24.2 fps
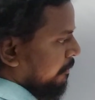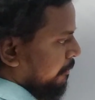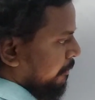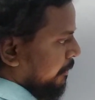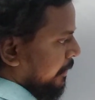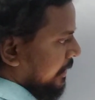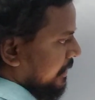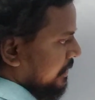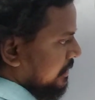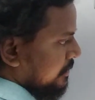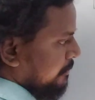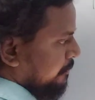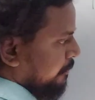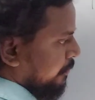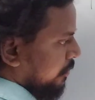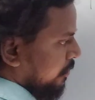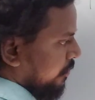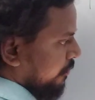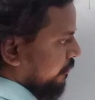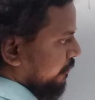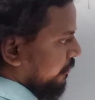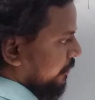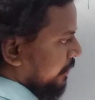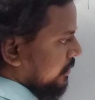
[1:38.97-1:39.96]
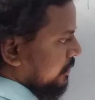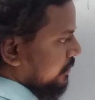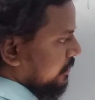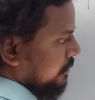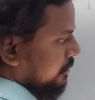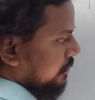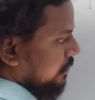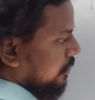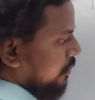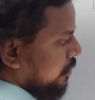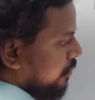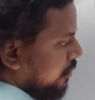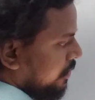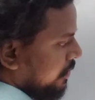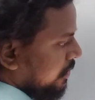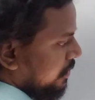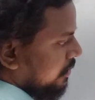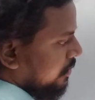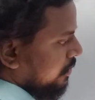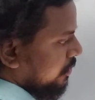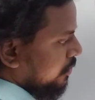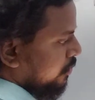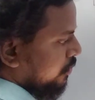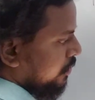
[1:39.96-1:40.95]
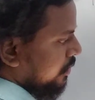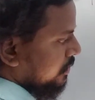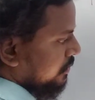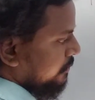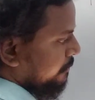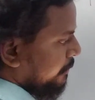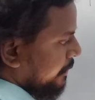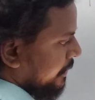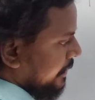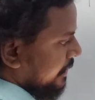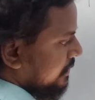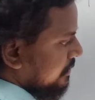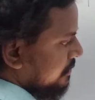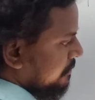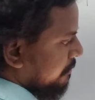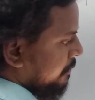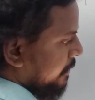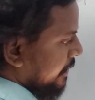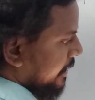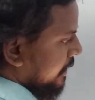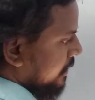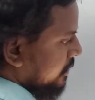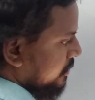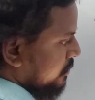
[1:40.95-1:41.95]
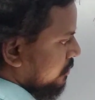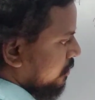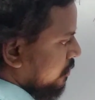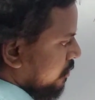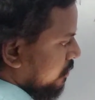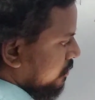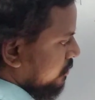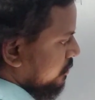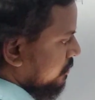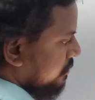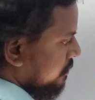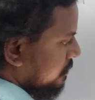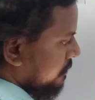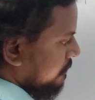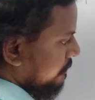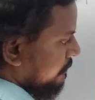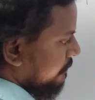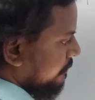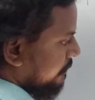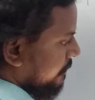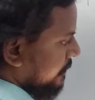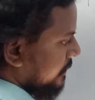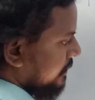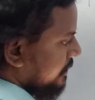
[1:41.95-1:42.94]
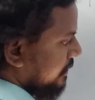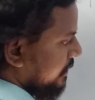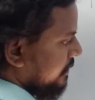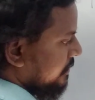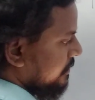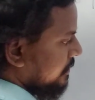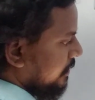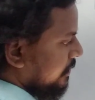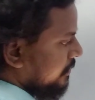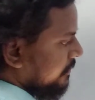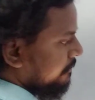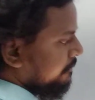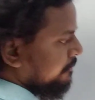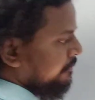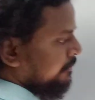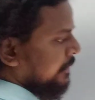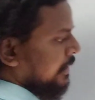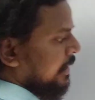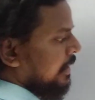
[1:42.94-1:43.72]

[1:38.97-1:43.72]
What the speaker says: plus profit or cost price minus loss. This is the result.